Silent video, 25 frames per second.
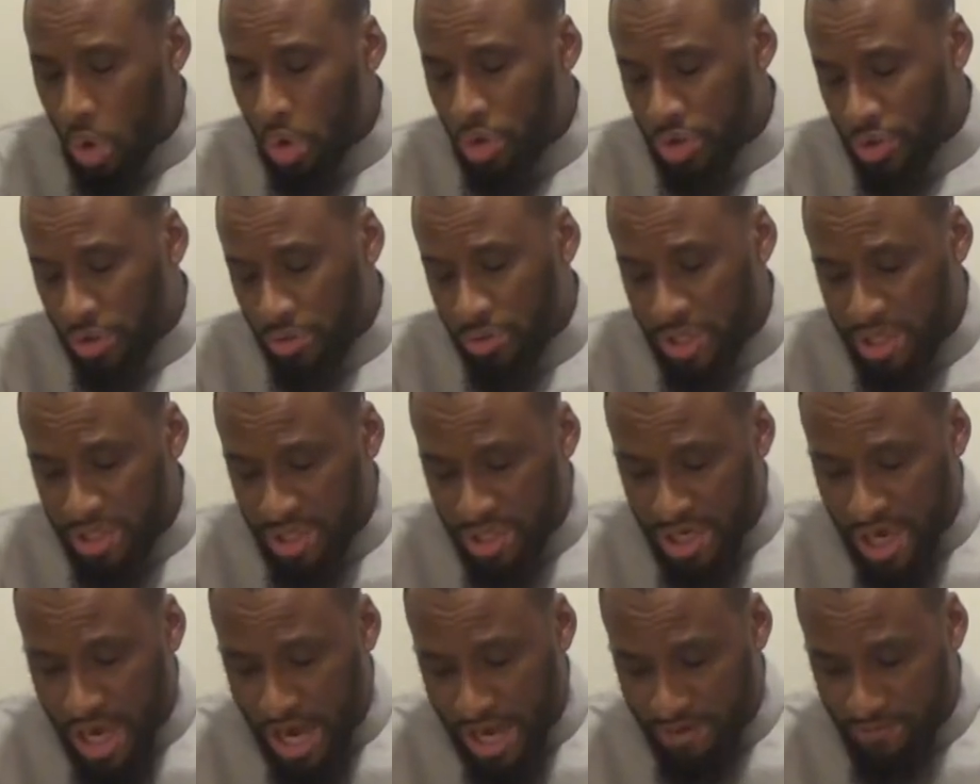or
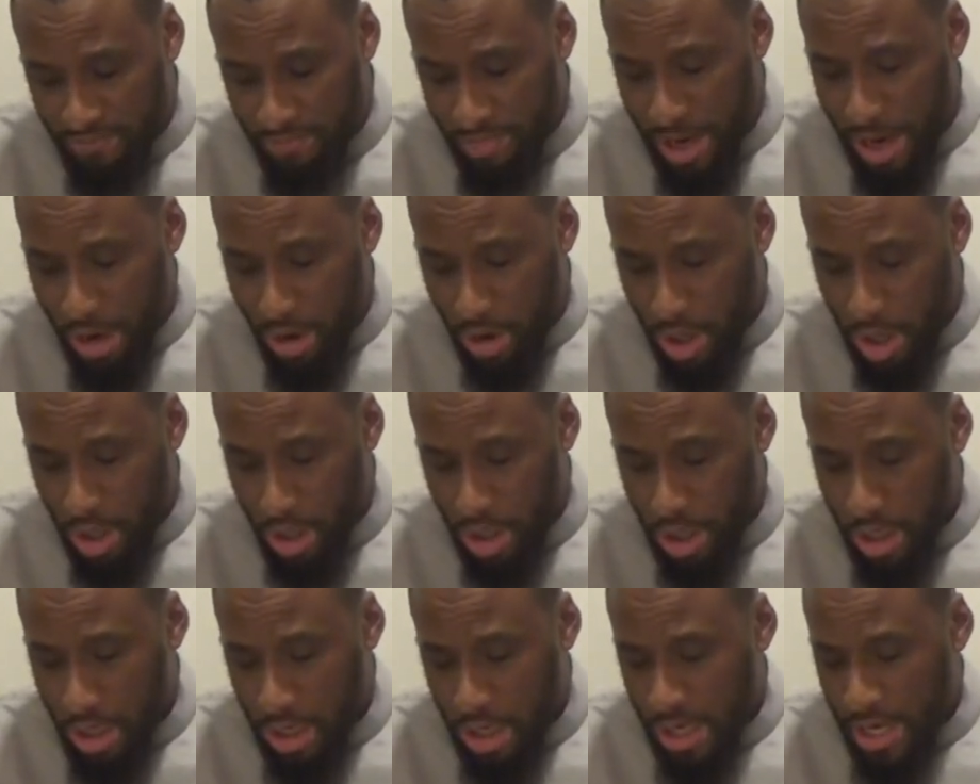decreed the night of
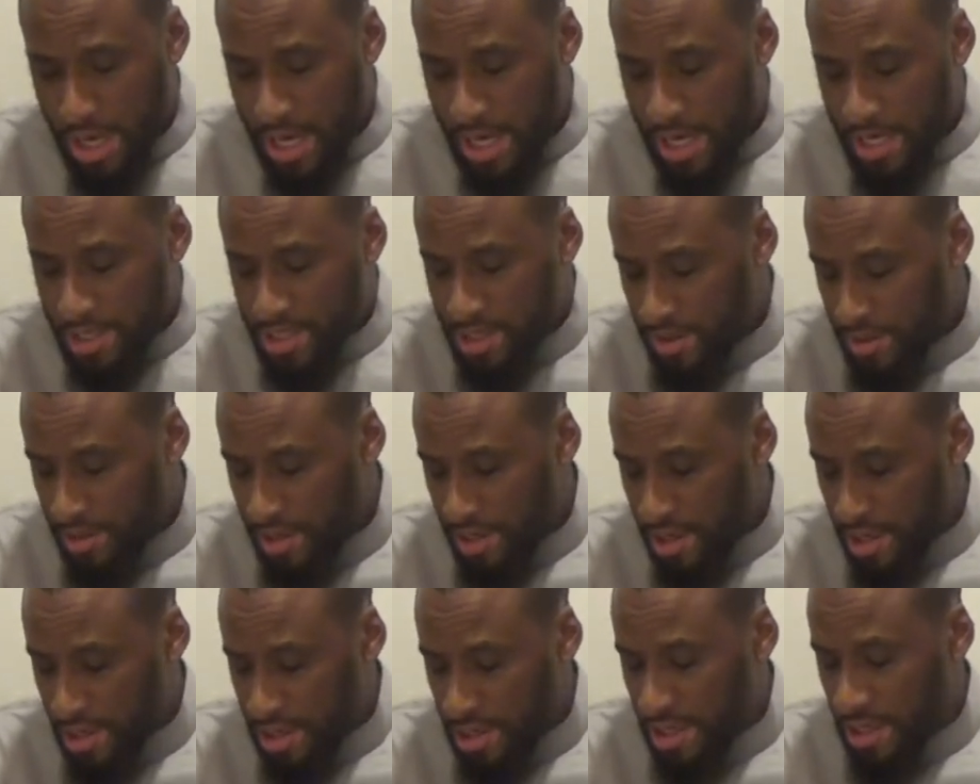power, to
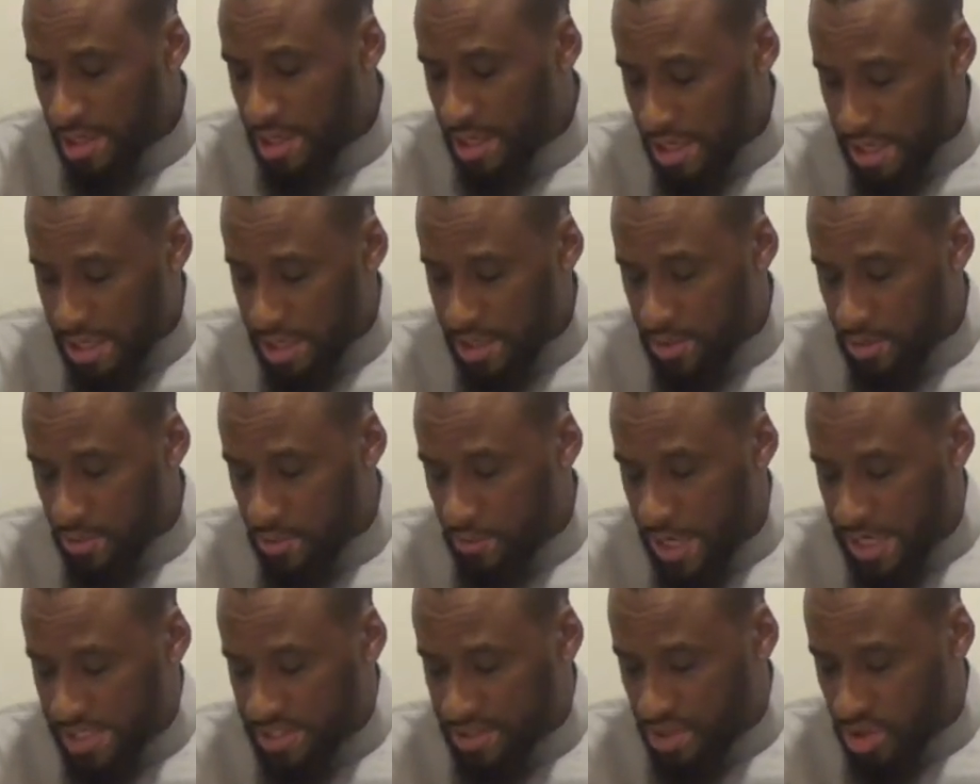the
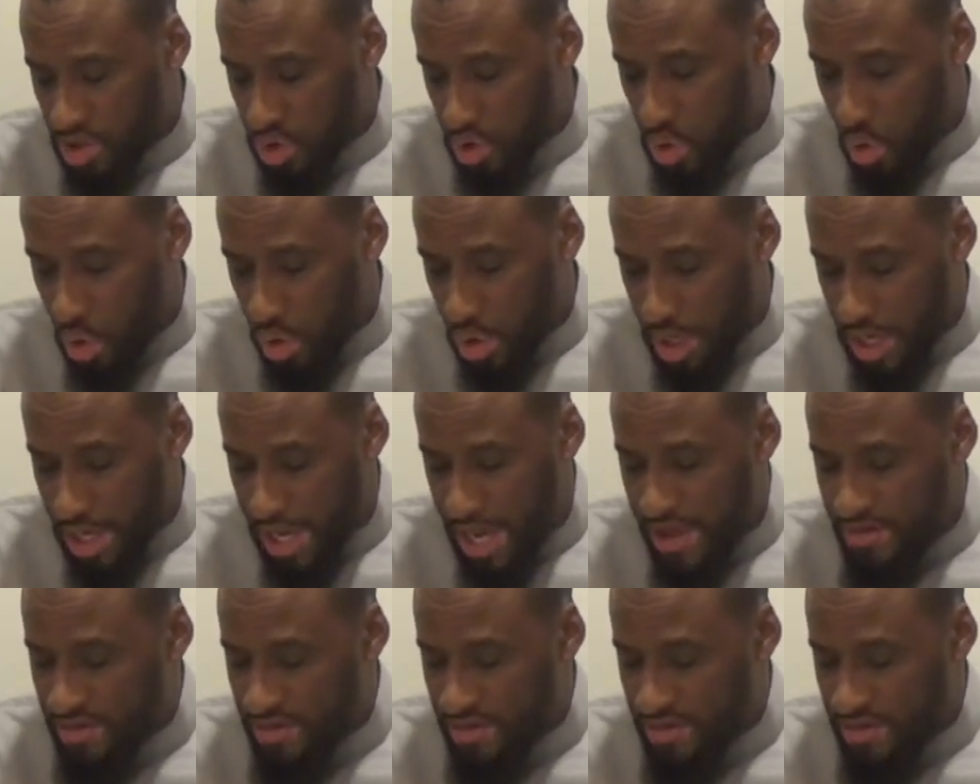rest of the surah.